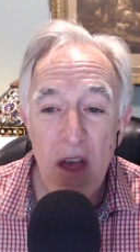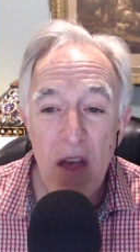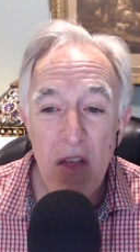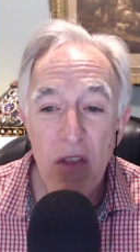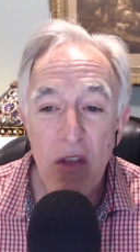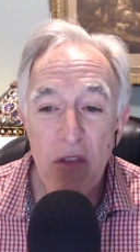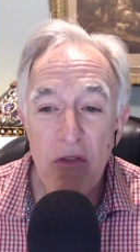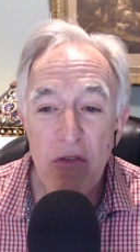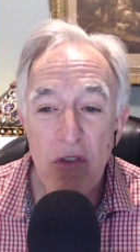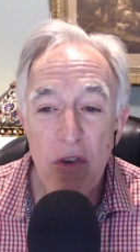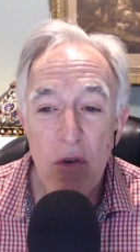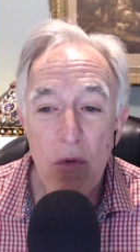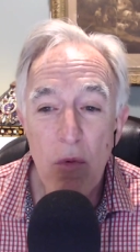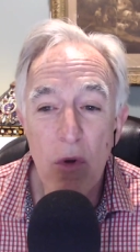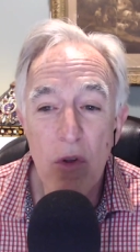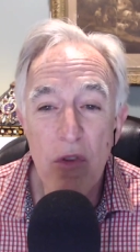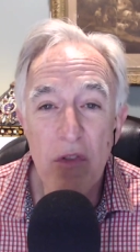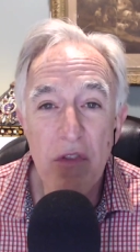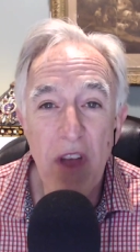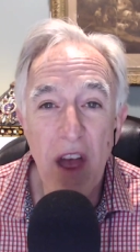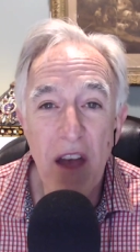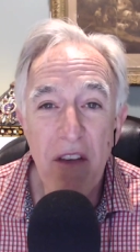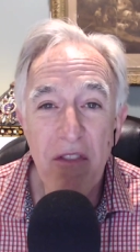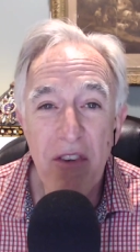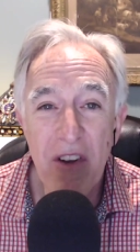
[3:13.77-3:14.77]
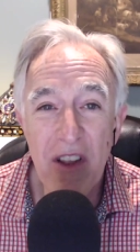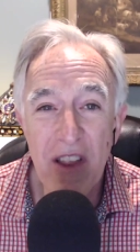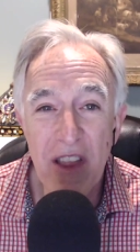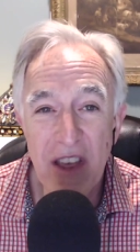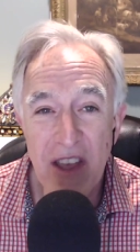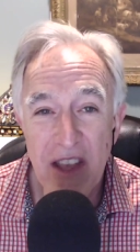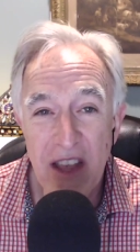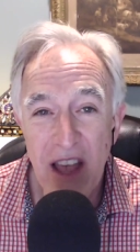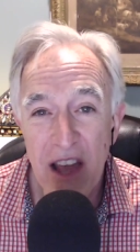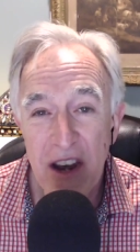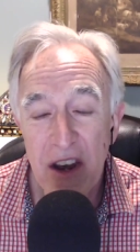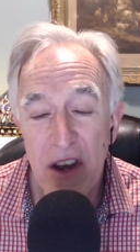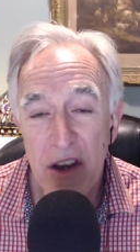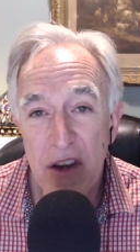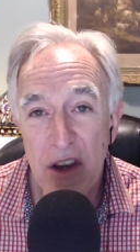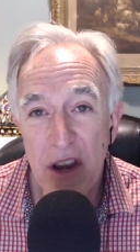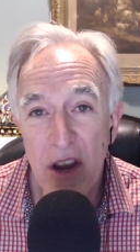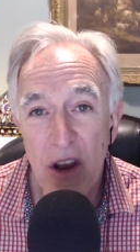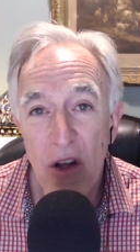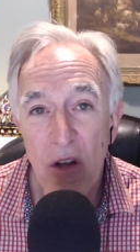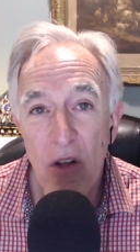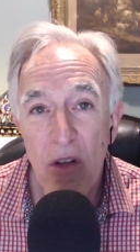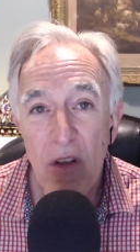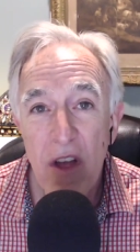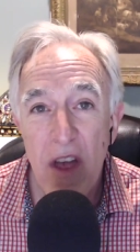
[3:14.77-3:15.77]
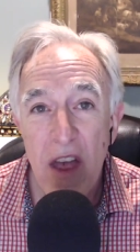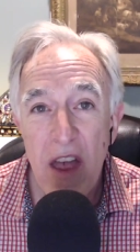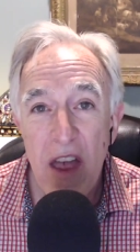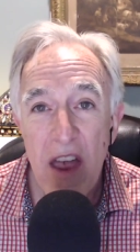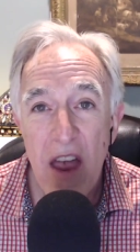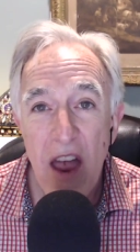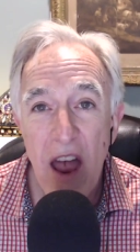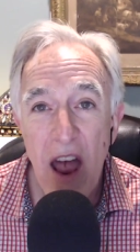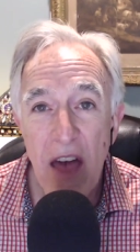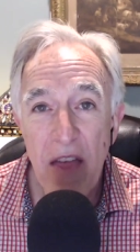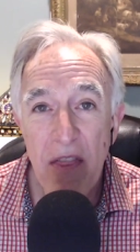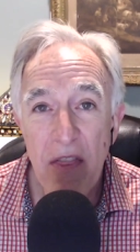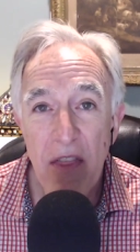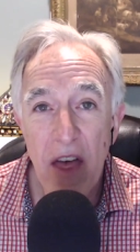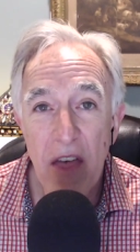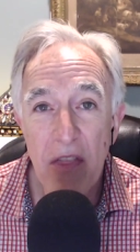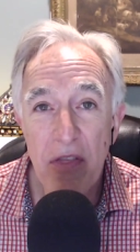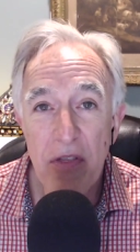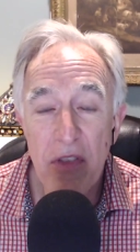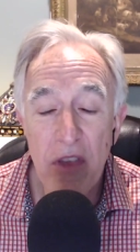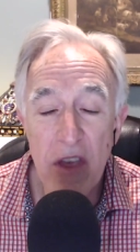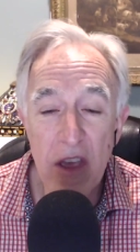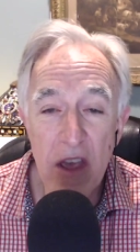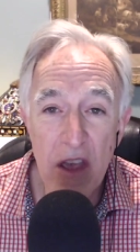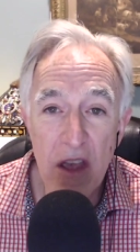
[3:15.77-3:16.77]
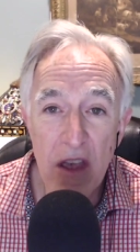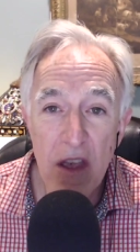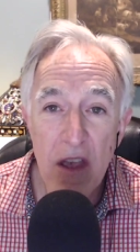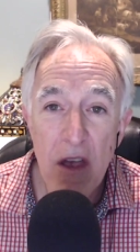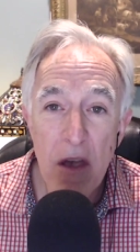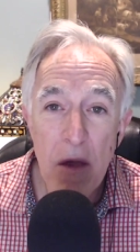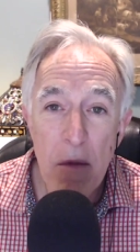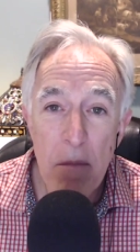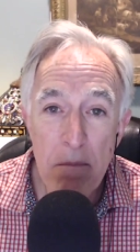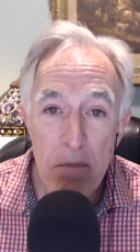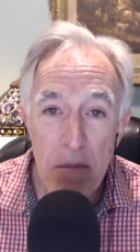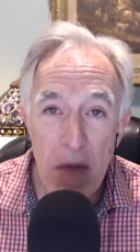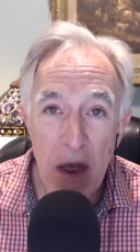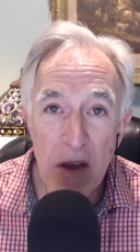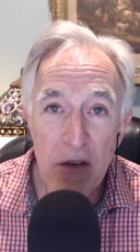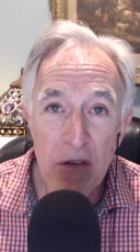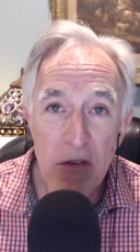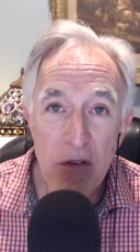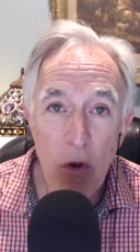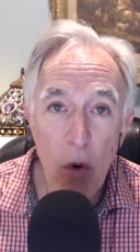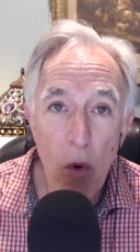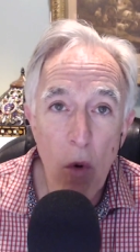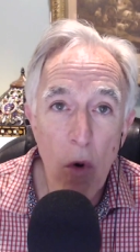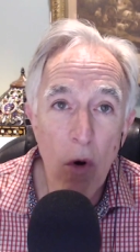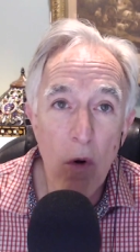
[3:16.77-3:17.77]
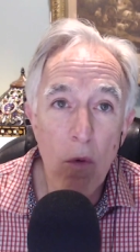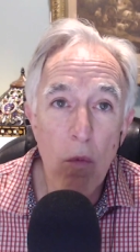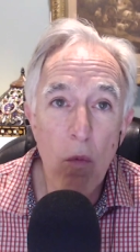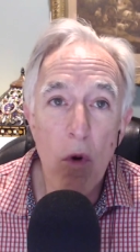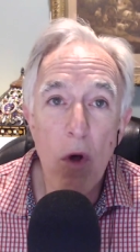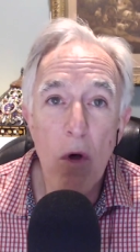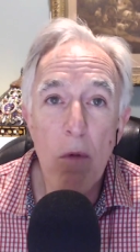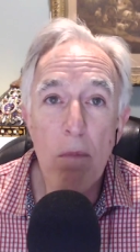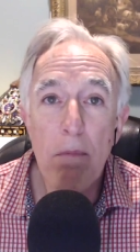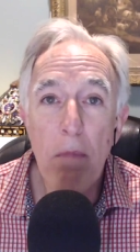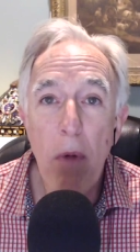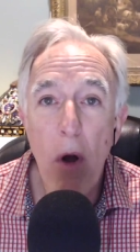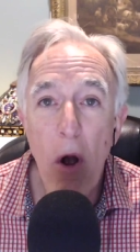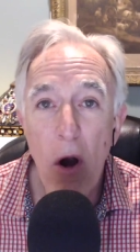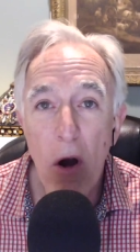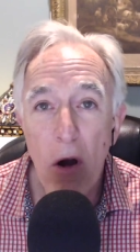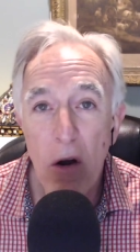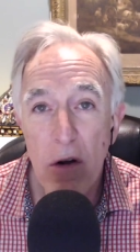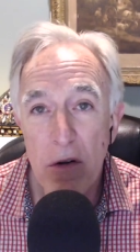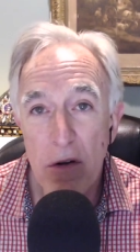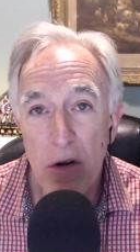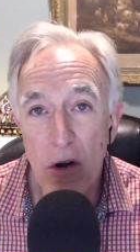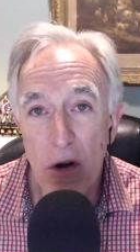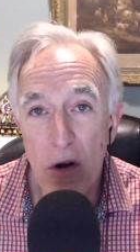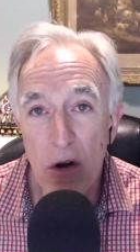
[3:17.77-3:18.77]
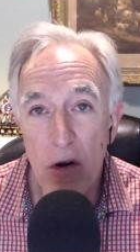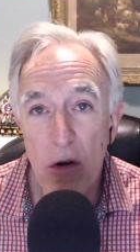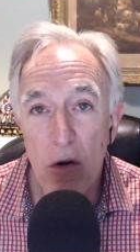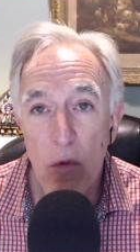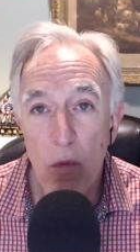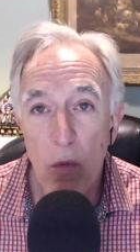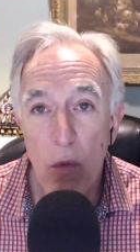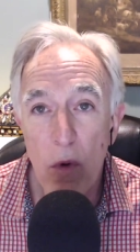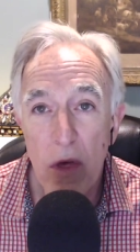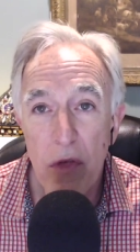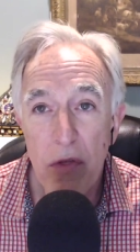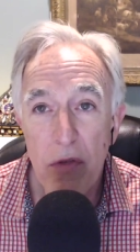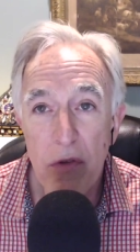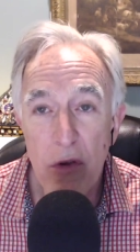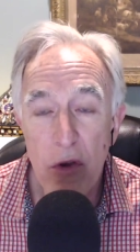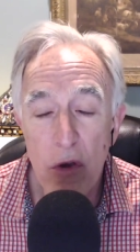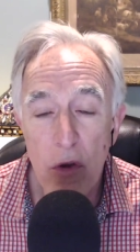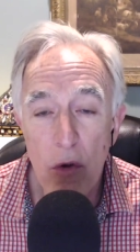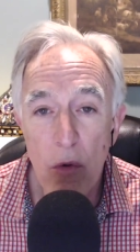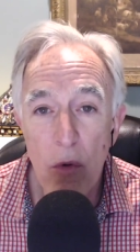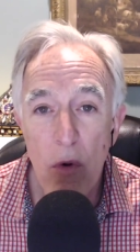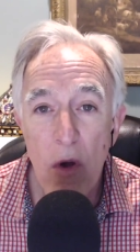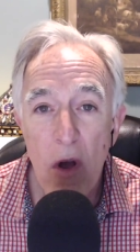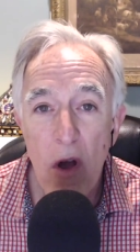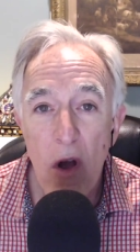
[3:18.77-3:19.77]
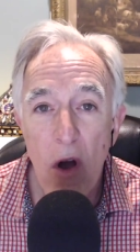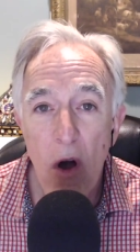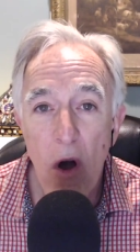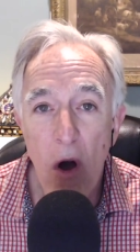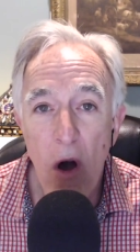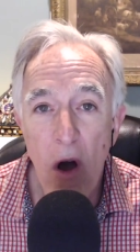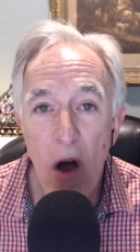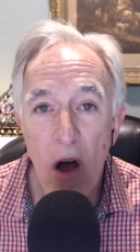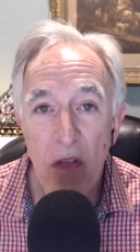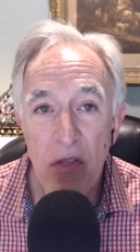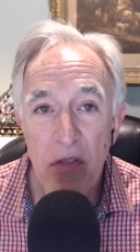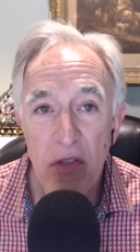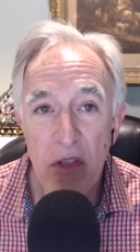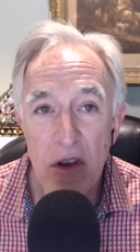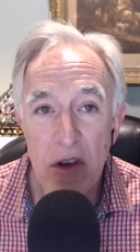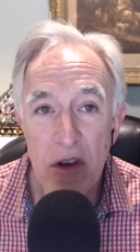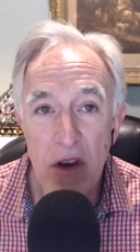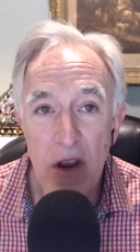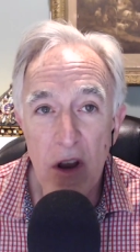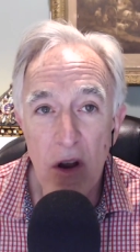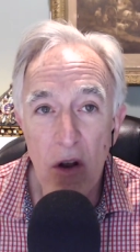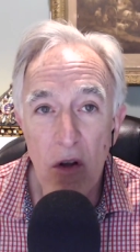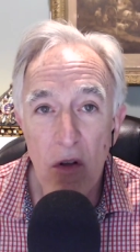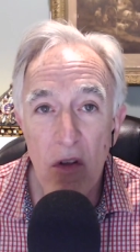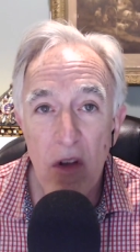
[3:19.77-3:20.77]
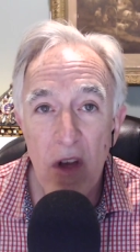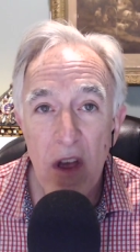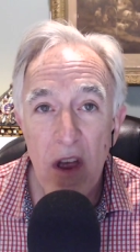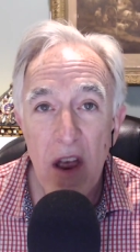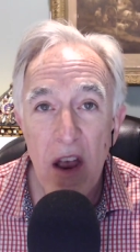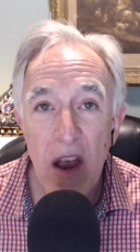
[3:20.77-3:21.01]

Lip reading: that you will definitely get a deal and that the mentor will partner with you on the deal.